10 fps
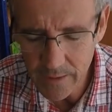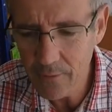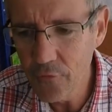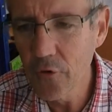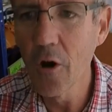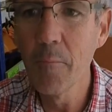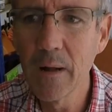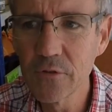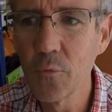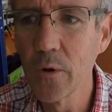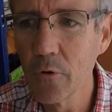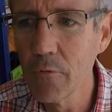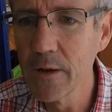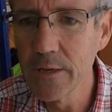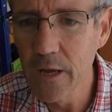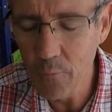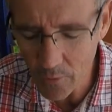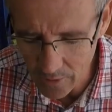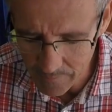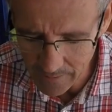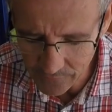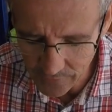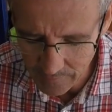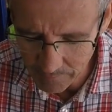Now, if you've got a metal one already, don't worry about it.